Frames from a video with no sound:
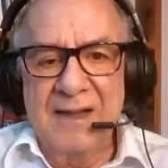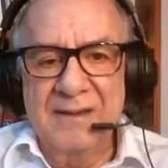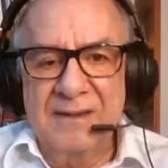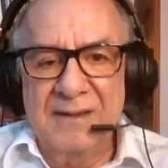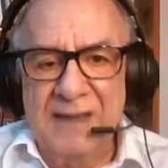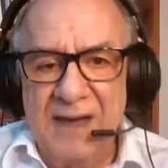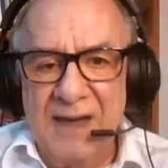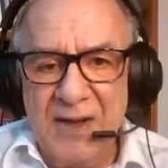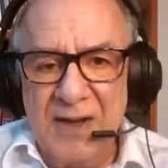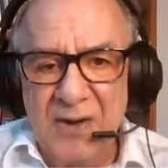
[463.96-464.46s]

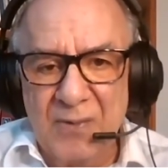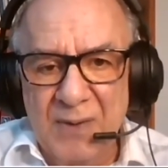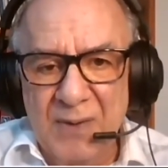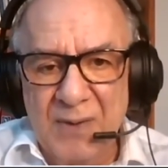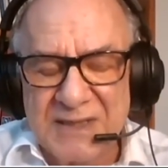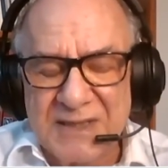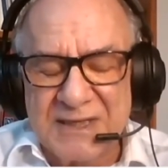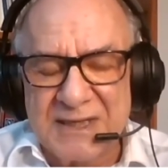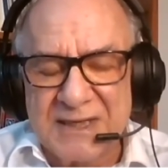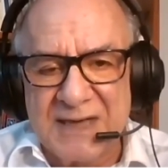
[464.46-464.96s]
dealing
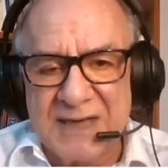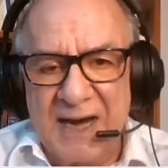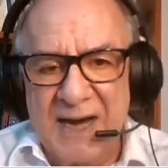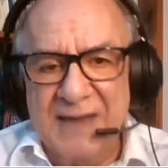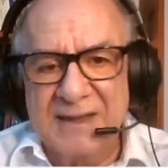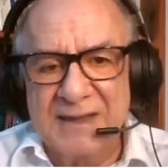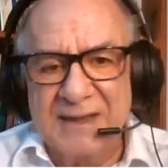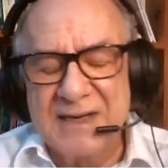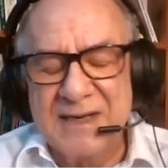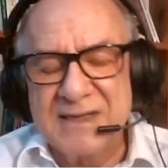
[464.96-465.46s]
with
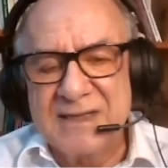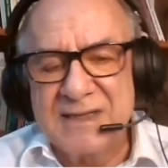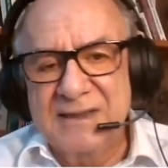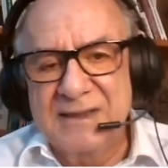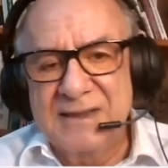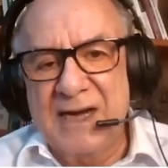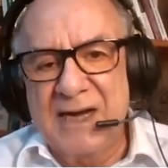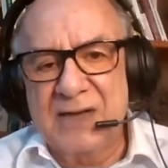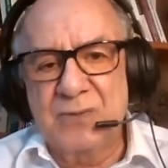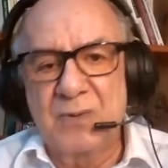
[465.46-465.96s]
societies
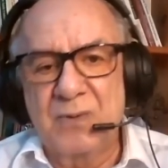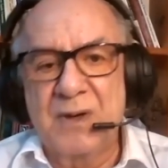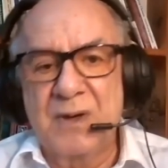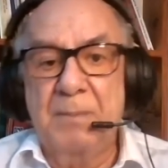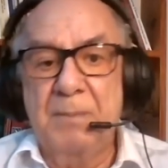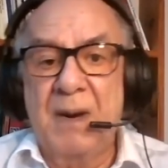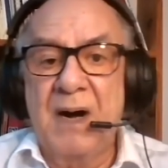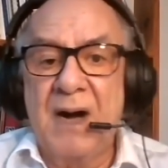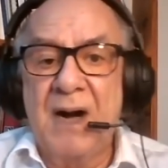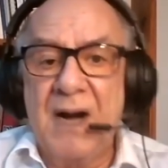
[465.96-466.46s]
that were
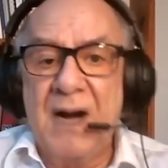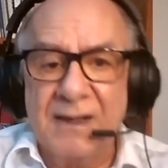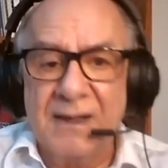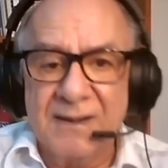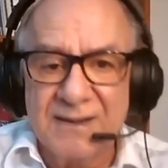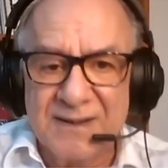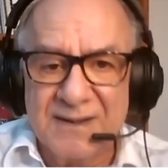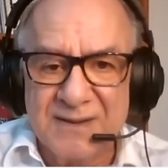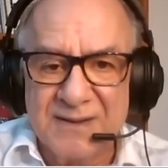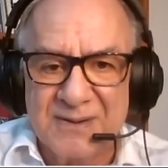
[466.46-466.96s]
behind,
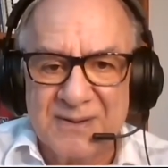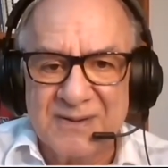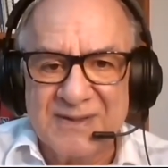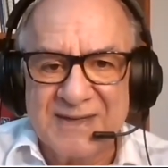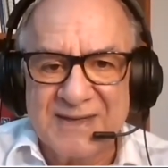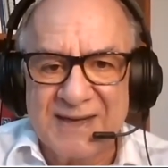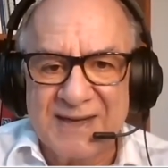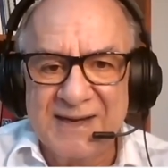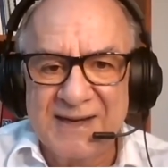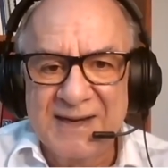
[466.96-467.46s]
so to
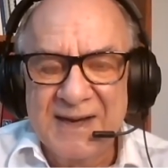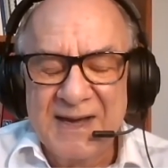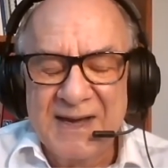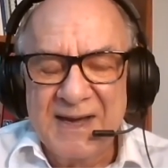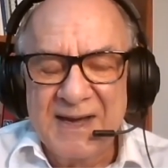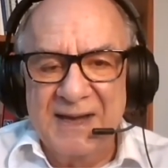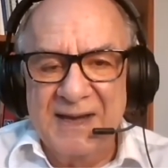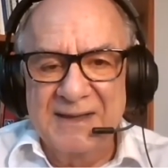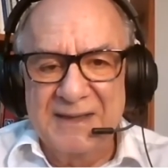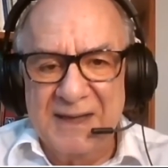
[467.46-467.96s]
say,
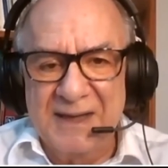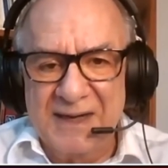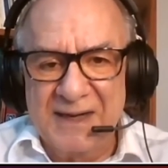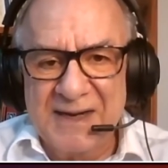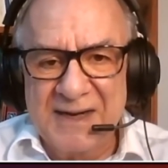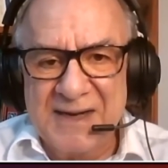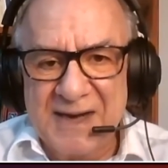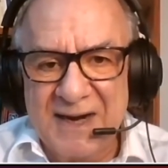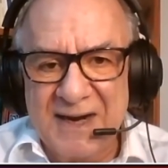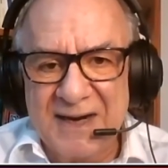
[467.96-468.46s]
in the
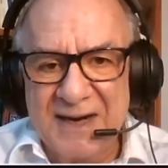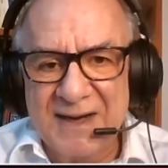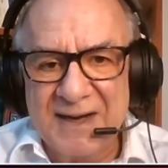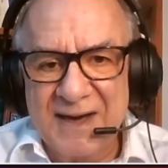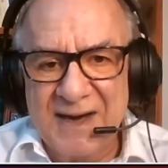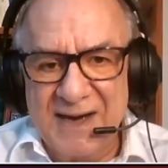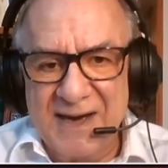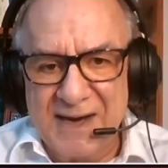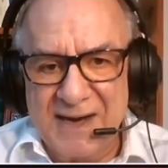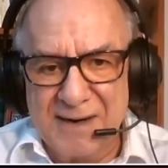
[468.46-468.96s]
linear
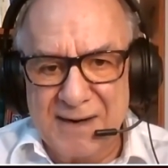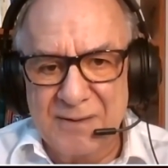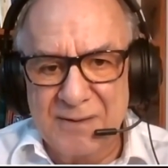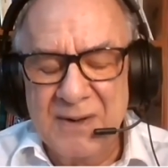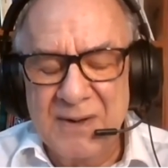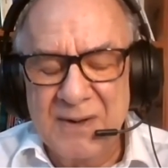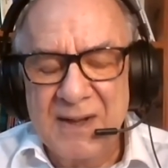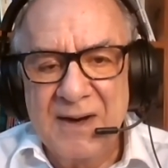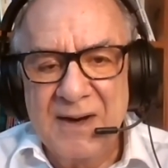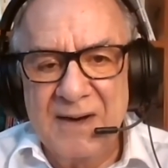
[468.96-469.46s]
arrow
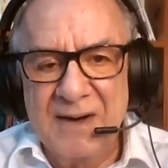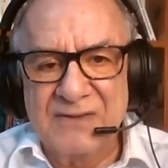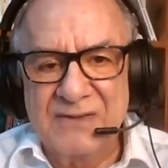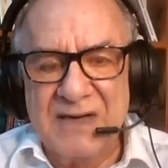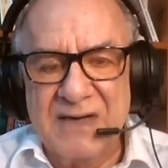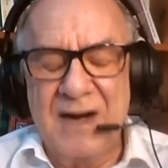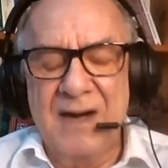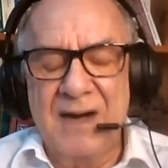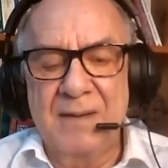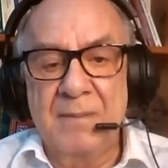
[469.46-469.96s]
of
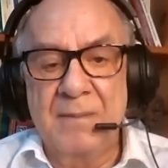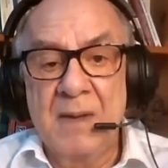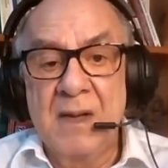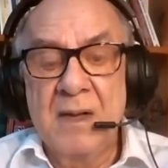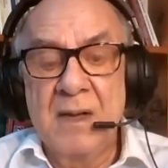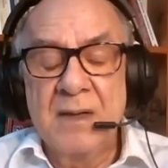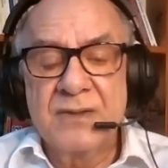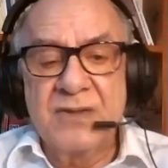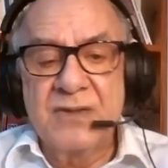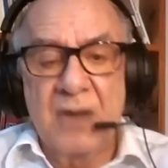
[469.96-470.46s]
time.
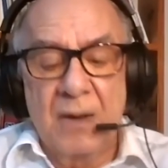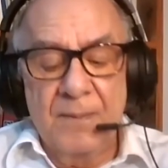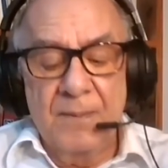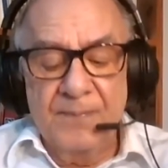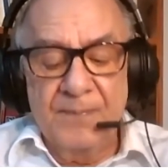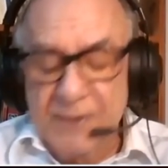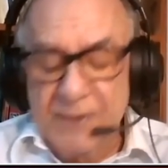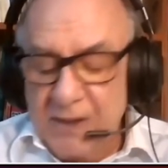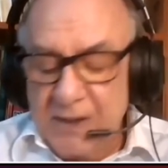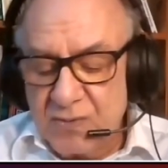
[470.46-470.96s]
So
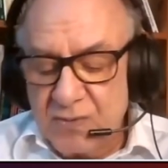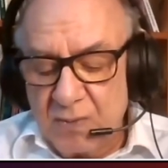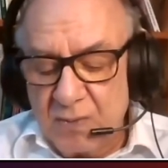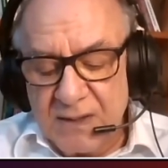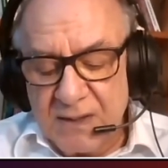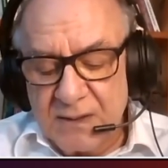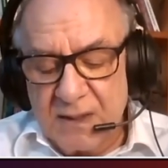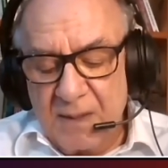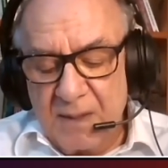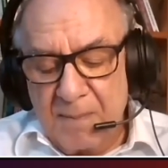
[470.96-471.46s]
this
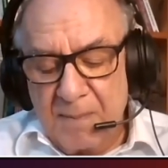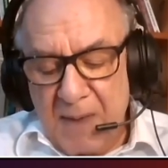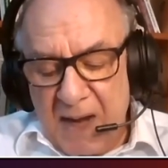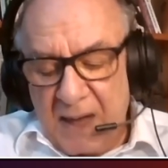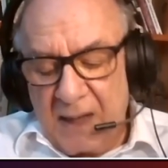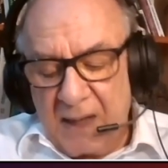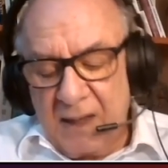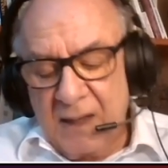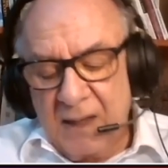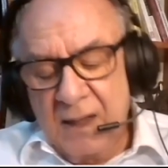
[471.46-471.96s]
was the
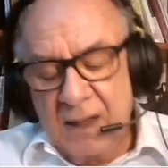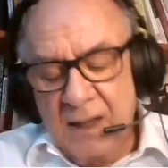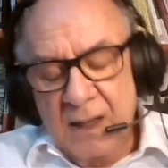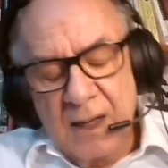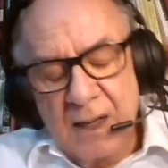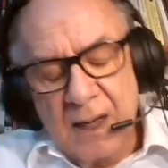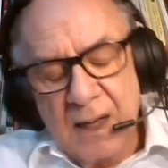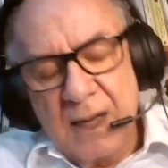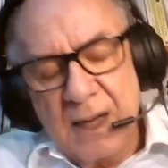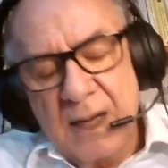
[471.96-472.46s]
main
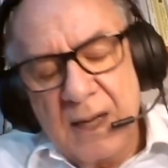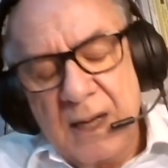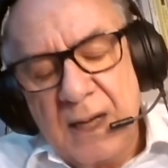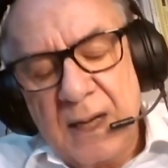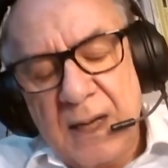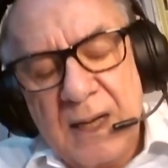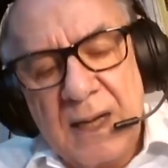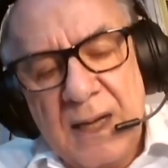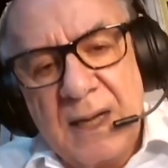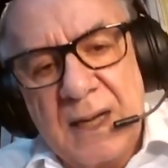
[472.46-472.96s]
uh,
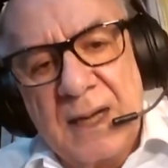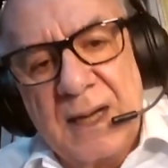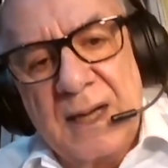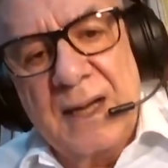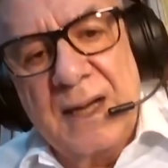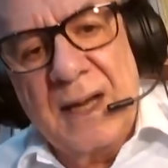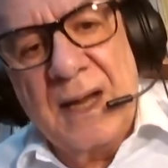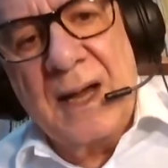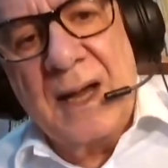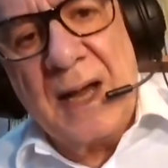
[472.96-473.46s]

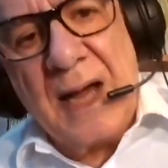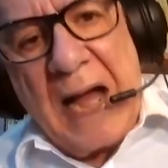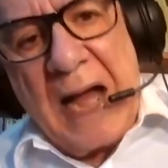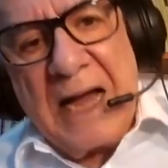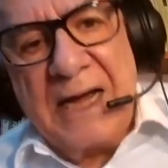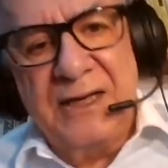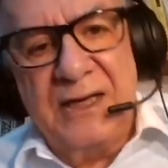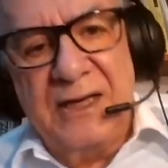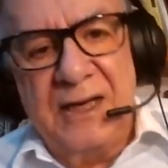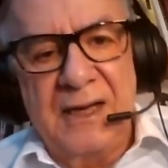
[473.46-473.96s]
uh,
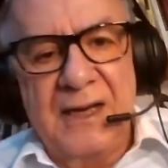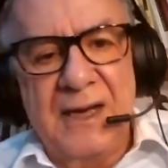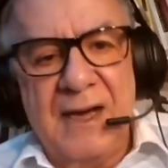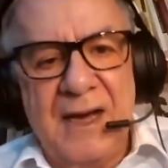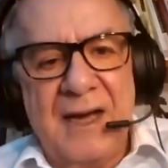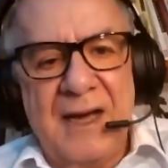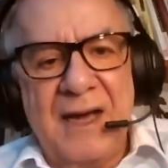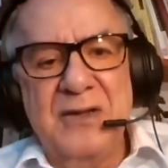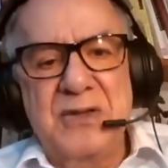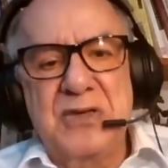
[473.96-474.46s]

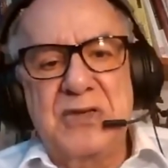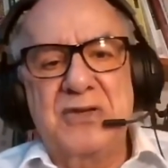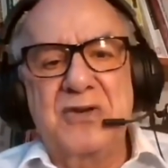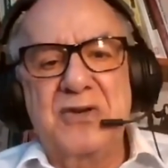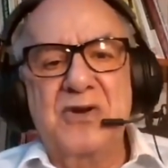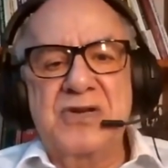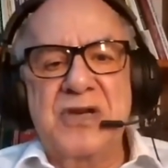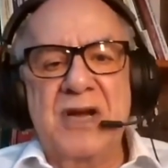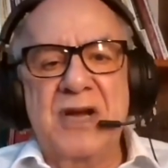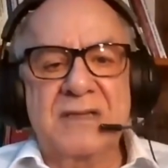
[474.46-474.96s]
idea, in the
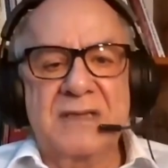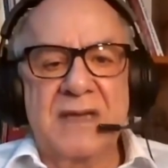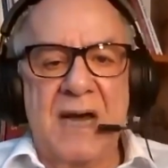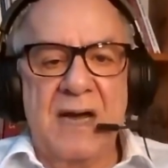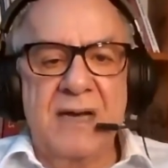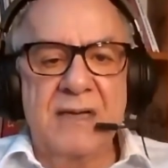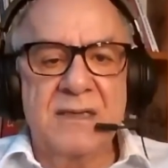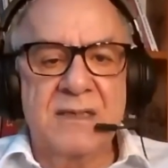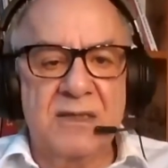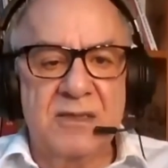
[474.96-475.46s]
social
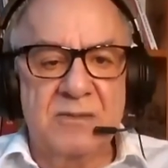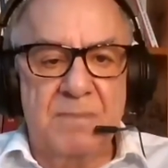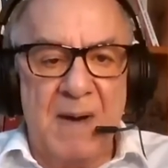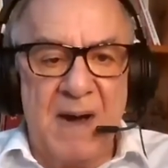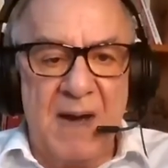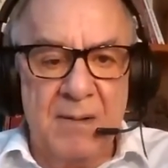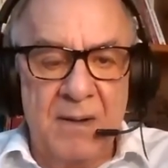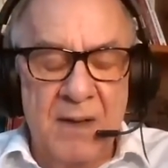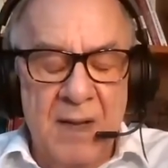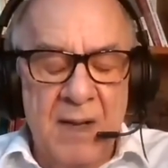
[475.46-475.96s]
sciences,
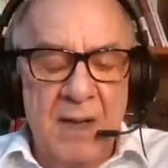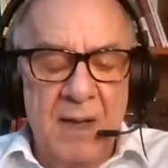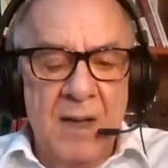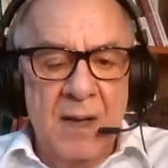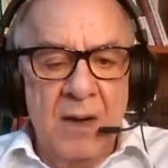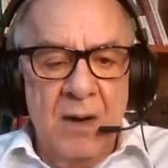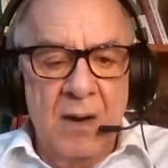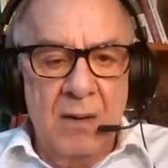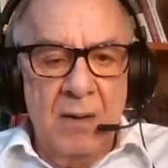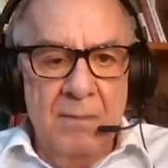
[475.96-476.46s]
by
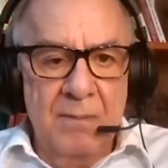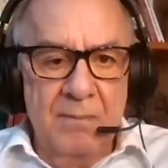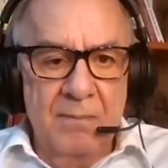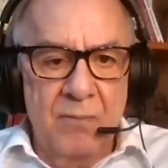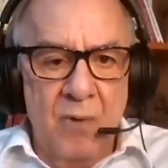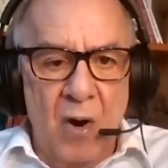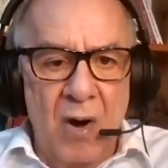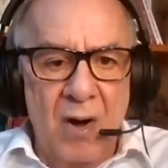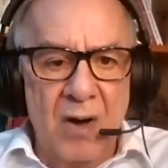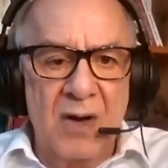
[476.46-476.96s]

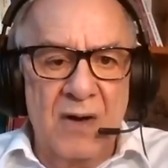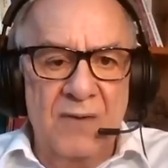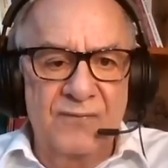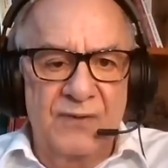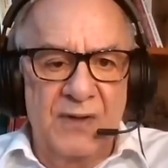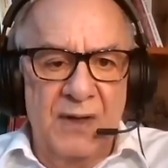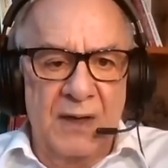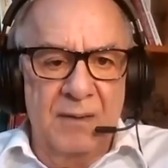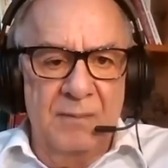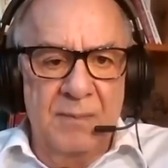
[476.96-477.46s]
all
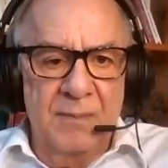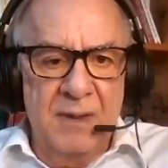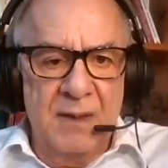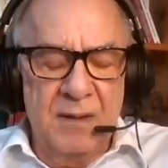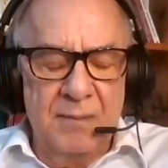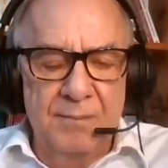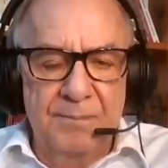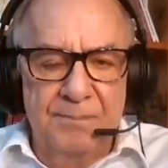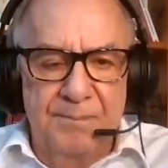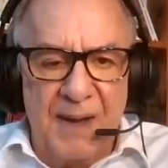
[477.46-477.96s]
of them
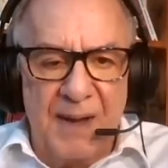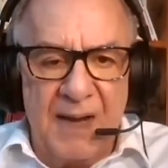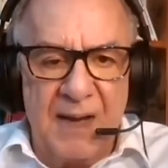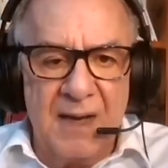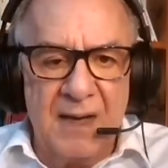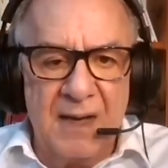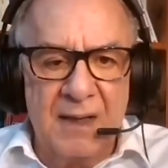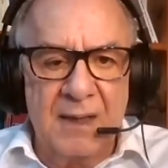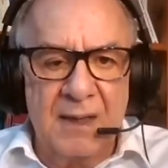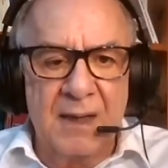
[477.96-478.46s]

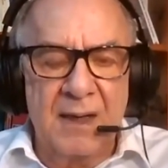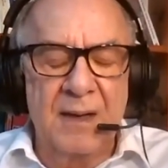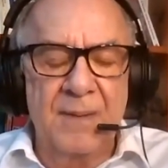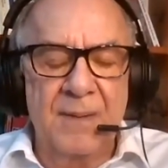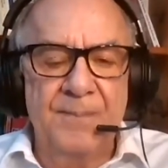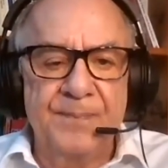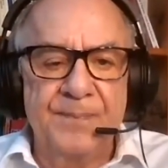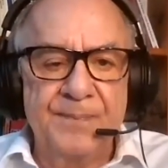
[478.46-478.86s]
being uh,